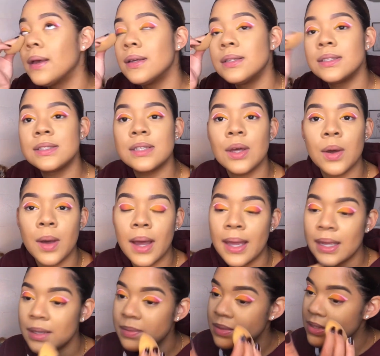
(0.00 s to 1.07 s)
So I
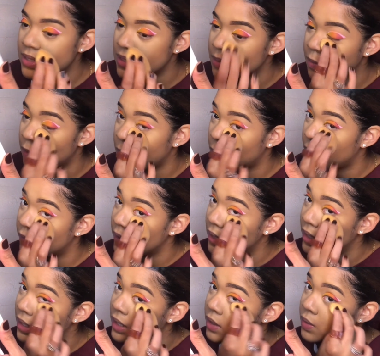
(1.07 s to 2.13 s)
am just removing
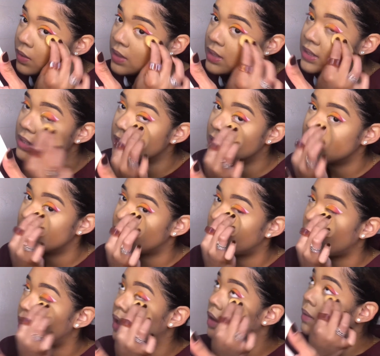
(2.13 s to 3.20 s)
any creases
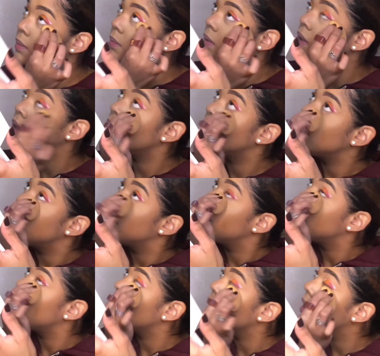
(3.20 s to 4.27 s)
from
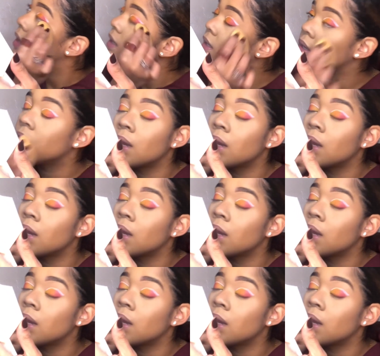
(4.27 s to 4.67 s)
my under